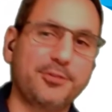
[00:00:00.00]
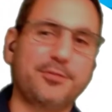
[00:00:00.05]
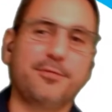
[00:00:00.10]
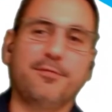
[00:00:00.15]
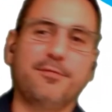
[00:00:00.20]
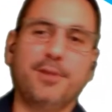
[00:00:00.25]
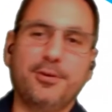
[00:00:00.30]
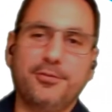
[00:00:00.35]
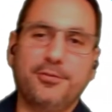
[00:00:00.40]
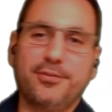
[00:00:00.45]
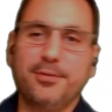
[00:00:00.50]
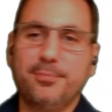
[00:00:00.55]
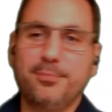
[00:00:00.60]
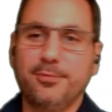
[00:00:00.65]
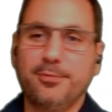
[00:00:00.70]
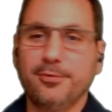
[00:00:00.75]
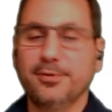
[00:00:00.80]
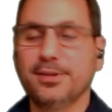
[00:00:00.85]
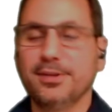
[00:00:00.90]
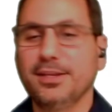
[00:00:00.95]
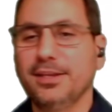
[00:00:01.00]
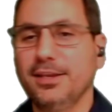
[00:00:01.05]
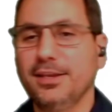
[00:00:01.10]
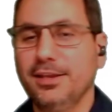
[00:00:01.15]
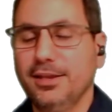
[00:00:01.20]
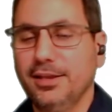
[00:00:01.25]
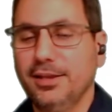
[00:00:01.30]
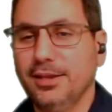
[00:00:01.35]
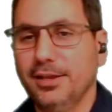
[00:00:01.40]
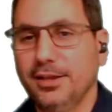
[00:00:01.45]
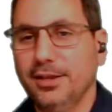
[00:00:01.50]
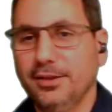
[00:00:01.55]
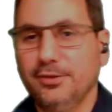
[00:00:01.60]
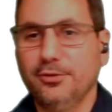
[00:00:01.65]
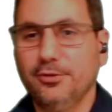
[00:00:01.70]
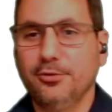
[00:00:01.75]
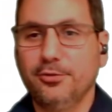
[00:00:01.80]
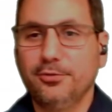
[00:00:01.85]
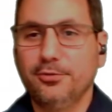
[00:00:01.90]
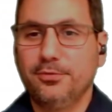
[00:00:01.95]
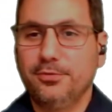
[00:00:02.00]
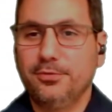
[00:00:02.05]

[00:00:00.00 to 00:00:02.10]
Very simple. You